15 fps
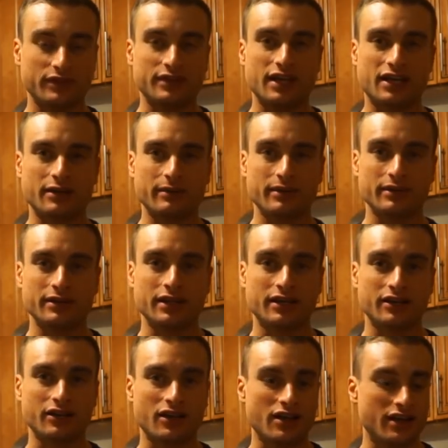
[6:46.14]
Not gonna be, not
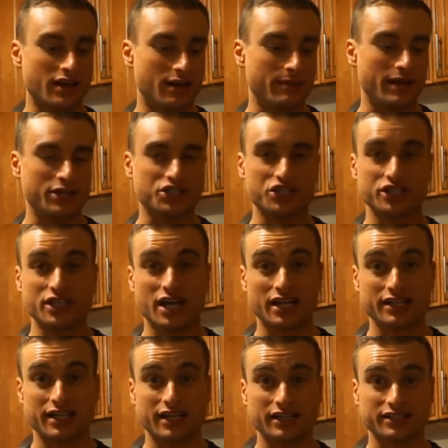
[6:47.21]
gonna lie, I'm actually
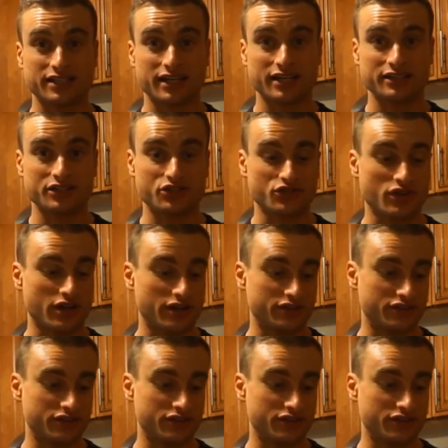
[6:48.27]
not that excited to try.